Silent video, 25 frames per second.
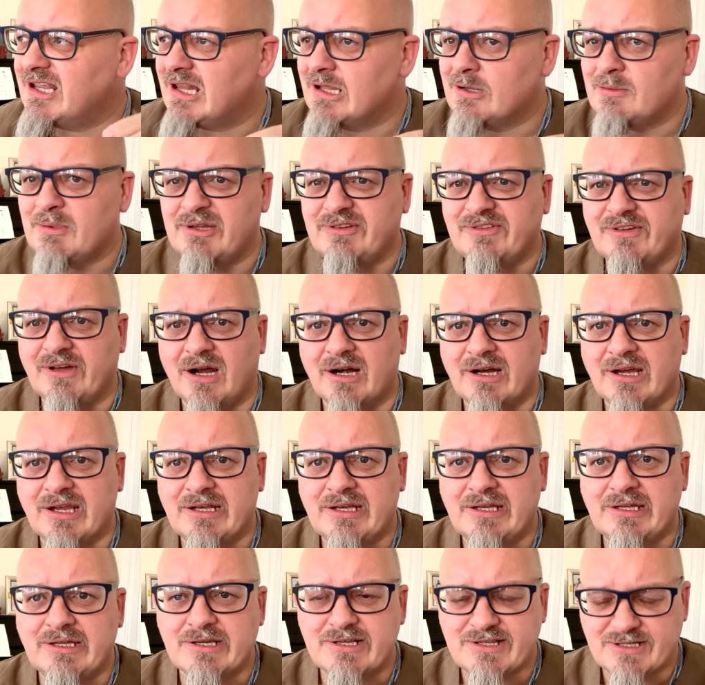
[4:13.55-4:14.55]
little bit dark in
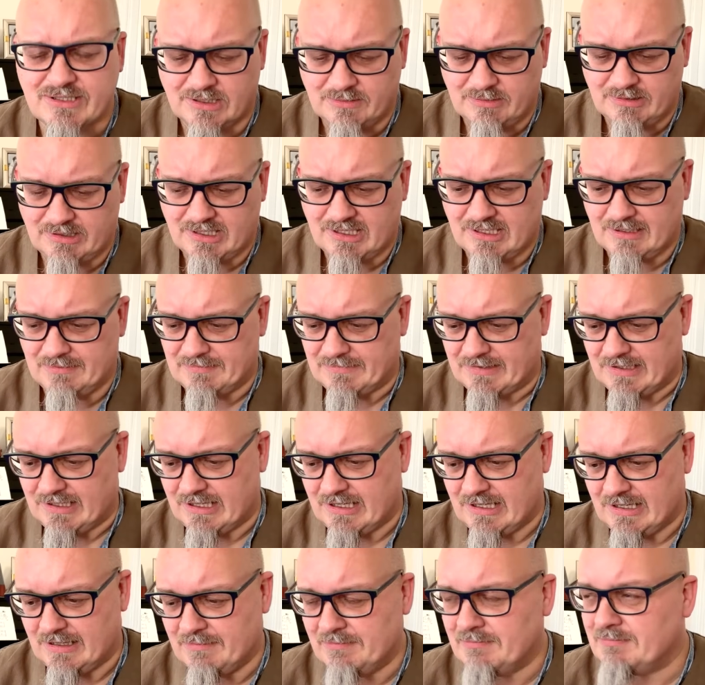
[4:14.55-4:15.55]
here, sorry about
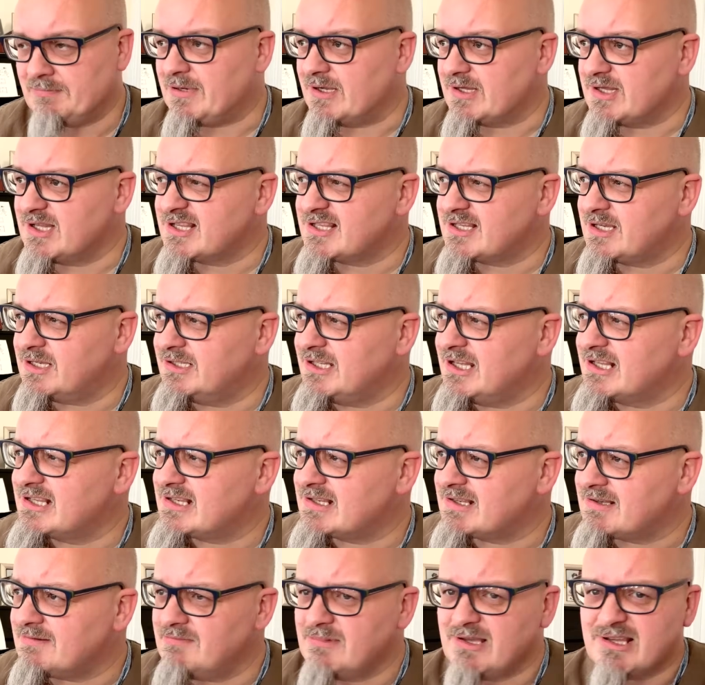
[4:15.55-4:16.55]
that, but the sun
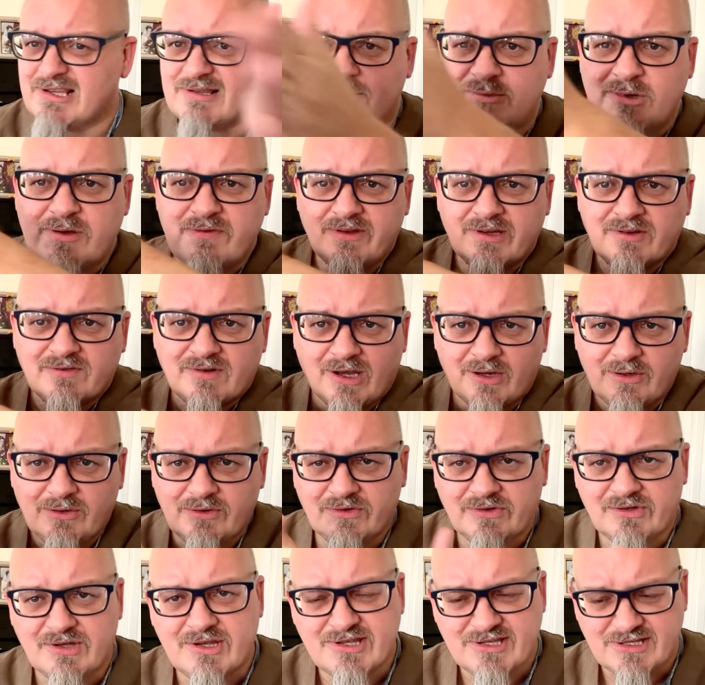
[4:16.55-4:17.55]
is moving
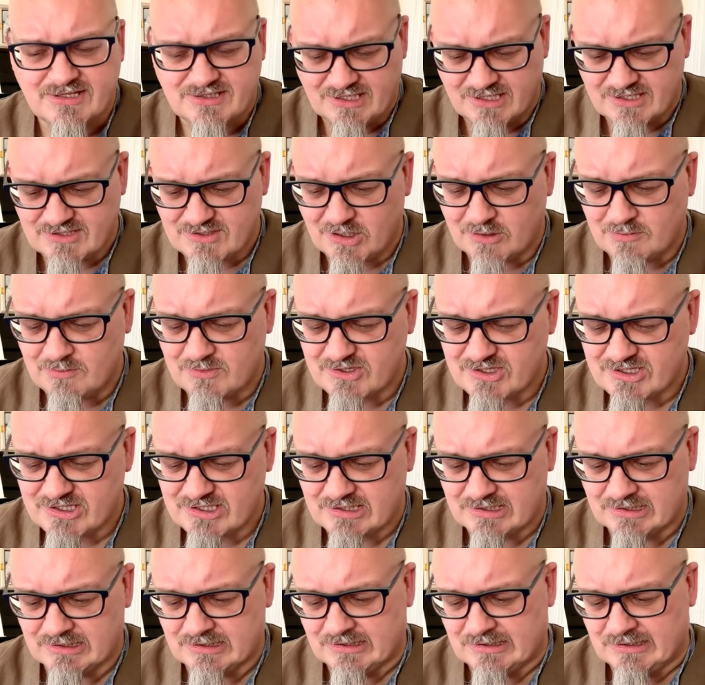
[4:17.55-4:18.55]
around. It's
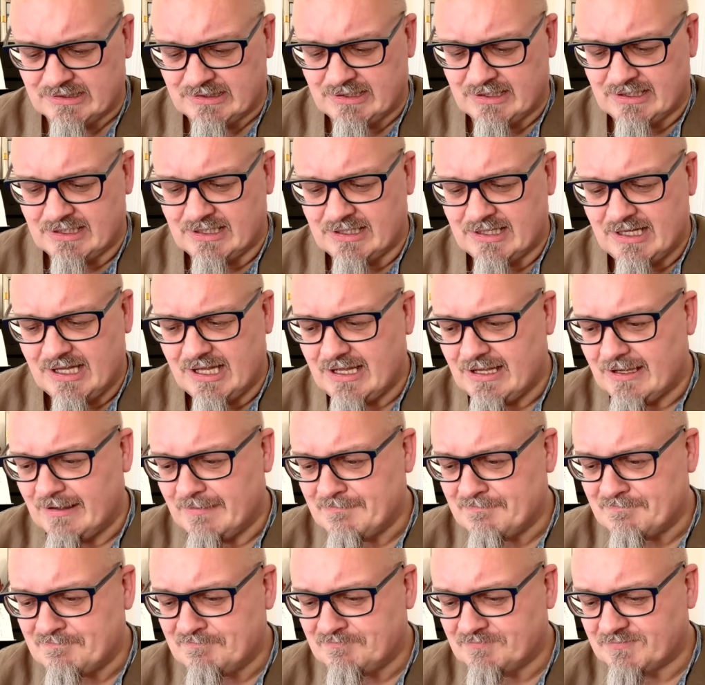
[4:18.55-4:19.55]
almost
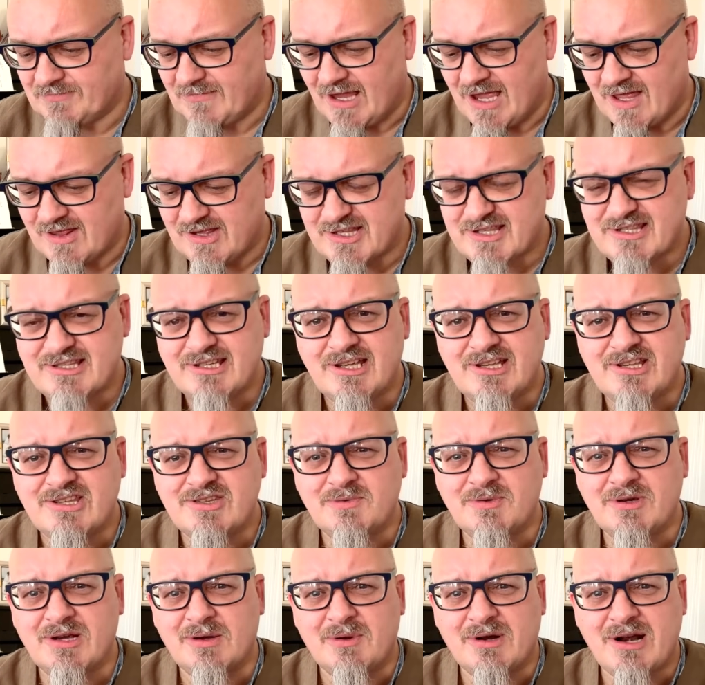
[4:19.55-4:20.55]
at the stage
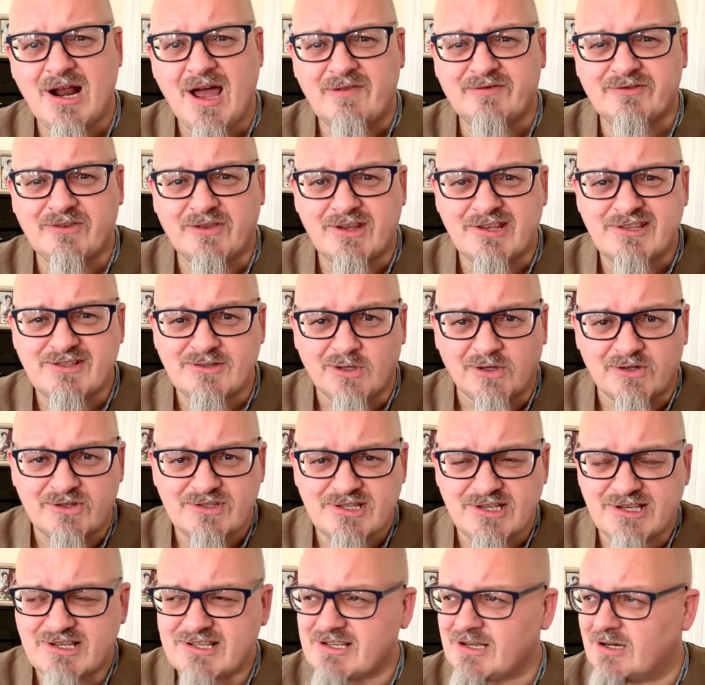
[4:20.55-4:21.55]
where we're after the
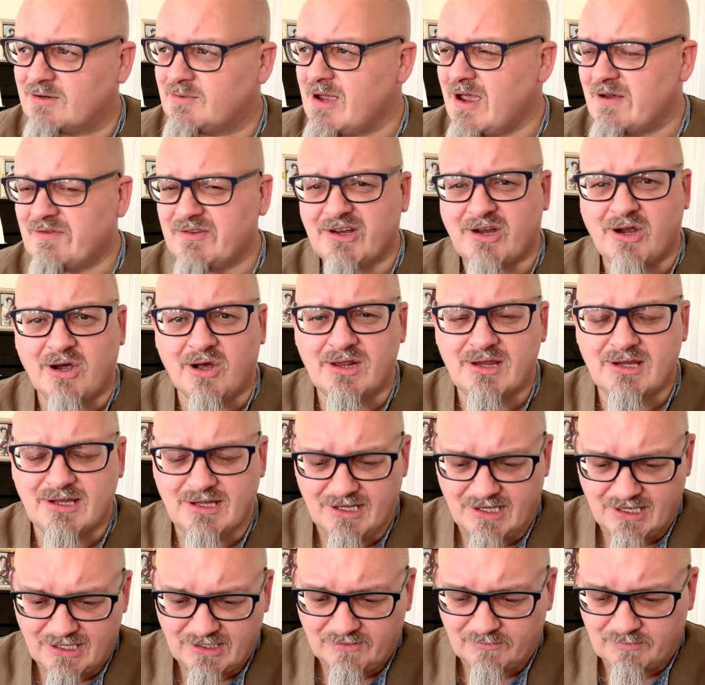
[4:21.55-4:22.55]
solstice, or whatever you call it,
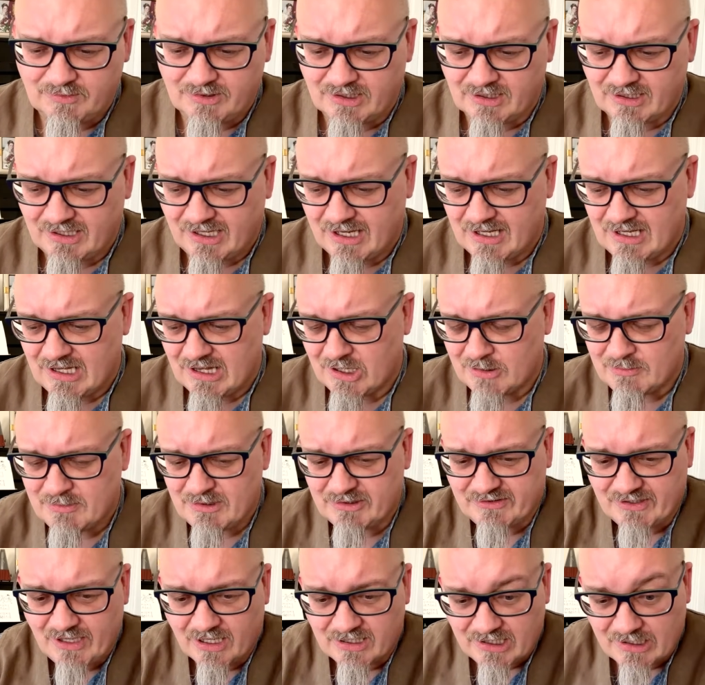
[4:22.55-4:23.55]
and we're getting a little bit
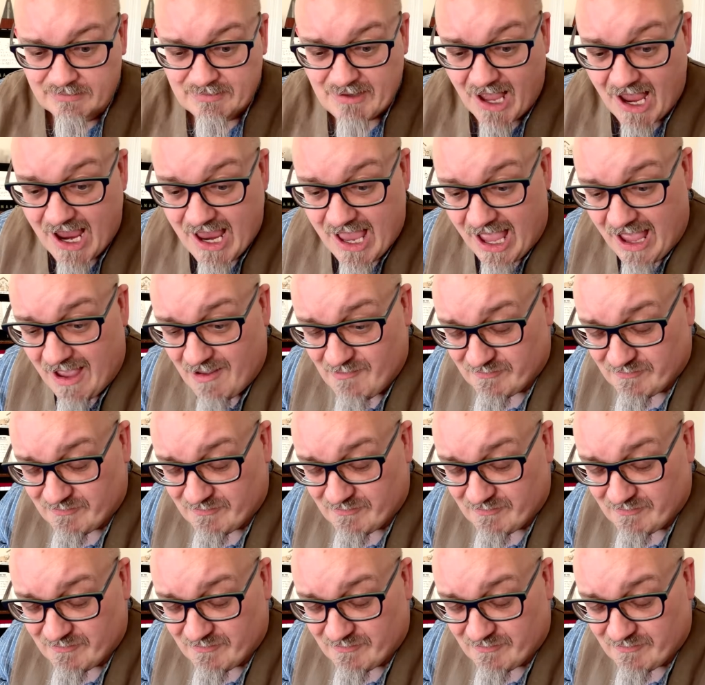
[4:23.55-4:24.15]
darker. But I have